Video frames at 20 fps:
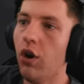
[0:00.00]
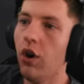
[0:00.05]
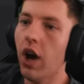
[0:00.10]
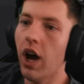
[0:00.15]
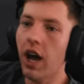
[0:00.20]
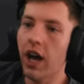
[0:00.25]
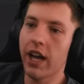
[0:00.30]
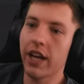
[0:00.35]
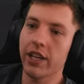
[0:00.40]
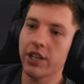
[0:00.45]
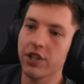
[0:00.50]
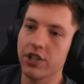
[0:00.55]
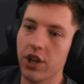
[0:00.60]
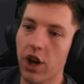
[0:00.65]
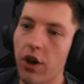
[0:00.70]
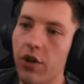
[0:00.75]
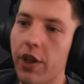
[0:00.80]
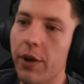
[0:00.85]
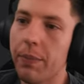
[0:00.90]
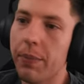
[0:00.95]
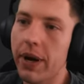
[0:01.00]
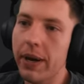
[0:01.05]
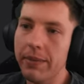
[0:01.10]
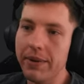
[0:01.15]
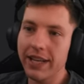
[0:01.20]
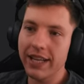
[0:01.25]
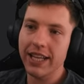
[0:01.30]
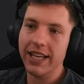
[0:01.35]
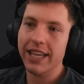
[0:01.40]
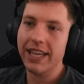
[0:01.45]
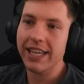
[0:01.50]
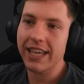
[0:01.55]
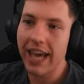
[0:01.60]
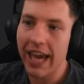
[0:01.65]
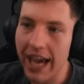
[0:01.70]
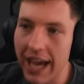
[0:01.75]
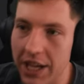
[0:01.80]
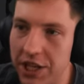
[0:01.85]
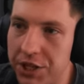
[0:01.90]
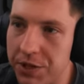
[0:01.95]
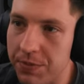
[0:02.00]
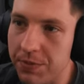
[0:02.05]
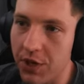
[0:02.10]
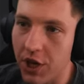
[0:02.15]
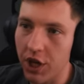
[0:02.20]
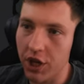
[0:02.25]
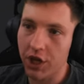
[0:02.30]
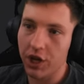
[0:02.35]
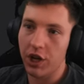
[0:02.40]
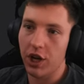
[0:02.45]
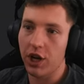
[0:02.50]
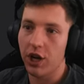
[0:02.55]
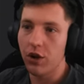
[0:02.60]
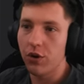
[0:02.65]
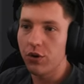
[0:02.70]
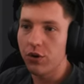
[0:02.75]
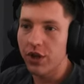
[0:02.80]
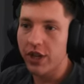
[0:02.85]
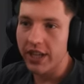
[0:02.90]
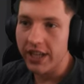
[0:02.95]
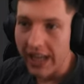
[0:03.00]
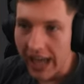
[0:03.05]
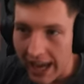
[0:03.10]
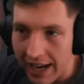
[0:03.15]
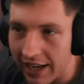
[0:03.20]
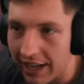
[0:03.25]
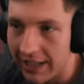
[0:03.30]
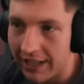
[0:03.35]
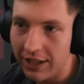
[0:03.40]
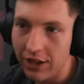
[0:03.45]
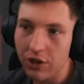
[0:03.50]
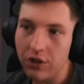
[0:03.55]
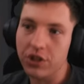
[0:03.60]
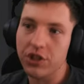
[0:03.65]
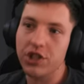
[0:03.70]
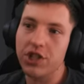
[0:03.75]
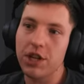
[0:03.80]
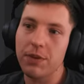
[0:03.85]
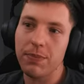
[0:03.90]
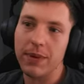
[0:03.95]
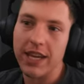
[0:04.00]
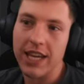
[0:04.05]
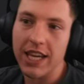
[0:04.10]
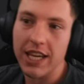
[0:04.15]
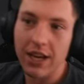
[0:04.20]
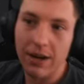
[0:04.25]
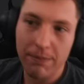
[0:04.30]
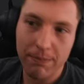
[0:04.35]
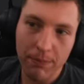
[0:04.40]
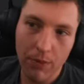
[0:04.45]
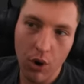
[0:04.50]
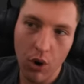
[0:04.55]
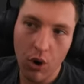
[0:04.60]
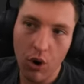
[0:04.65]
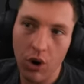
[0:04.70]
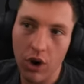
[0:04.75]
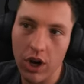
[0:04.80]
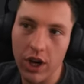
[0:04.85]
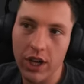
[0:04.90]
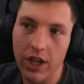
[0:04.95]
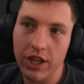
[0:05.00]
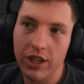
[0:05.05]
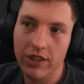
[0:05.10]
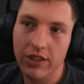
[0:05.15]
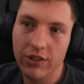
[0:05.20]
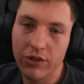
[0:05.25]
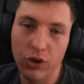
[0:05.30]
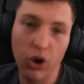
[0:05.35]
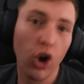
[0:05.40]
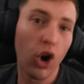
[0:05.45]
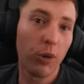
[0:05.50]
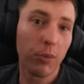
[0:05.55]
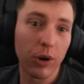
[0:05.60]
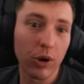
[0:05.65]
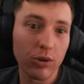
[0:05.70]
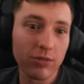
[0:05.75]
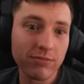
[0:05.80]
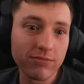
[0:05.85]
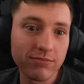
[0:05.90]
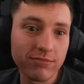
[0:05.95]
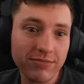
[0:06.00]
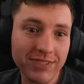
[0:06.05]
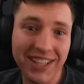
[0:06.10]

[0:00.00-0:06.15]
Alright, so the Premier League has concluded and it looks to be more normal.